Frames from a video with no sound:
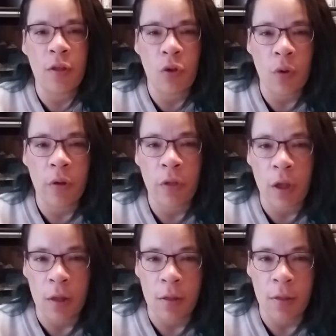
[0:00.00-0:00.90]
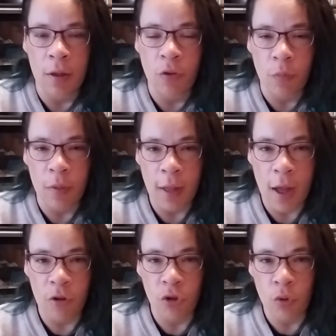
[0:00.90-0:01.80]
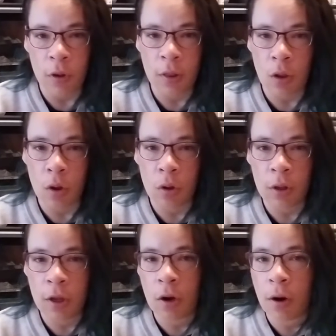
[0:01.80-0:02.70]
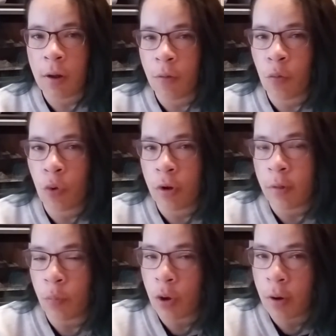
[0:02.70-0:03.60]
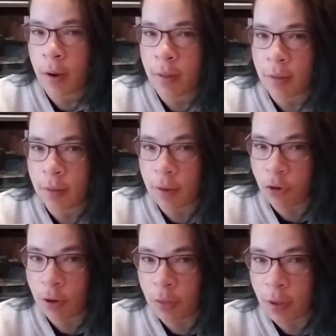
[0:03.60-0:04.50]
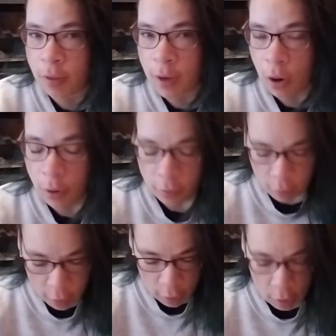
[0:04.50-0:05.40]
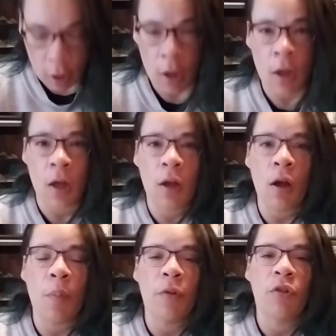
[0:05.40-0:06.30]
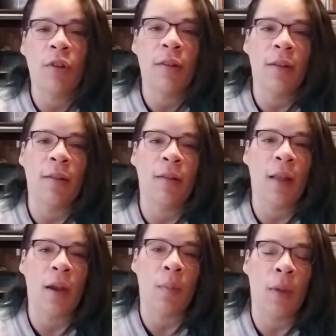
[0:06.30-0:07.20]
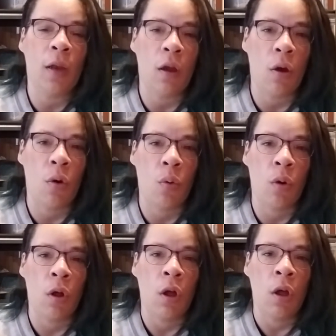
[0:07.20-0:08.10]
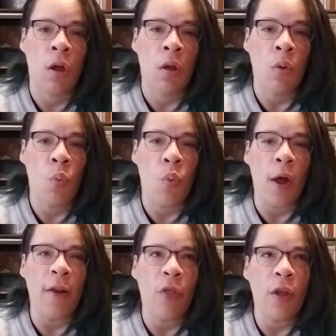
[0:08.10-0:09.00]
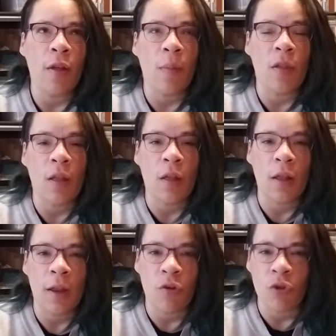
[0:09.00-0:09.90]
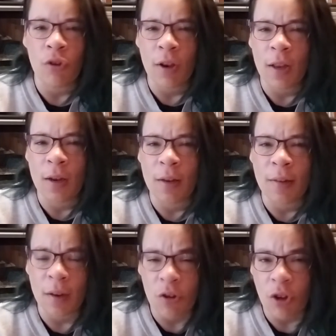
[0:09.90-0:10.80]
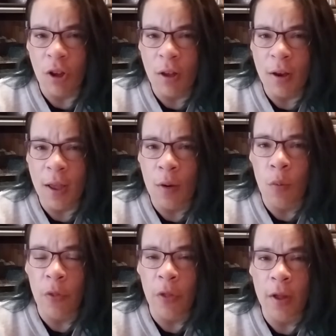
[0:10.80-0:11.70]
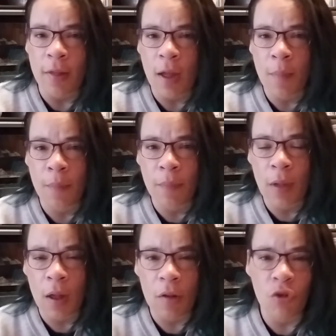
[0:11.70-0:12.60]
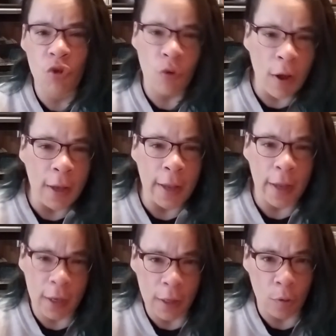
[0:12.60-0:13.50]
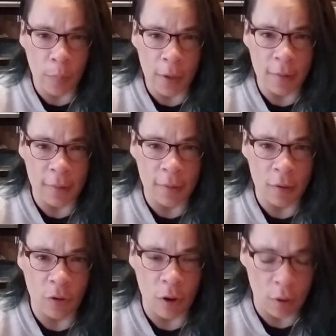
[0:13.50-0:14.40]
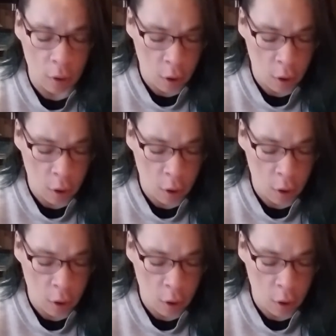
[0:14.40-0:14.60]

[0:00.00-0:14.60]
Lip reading: doing the Stitch from Stash, doing the year of works in progress and stitching things that I already started accomplishes is letting me know what things I'm still interested in stitching on and what things I'm struggling a little bit to stitch on.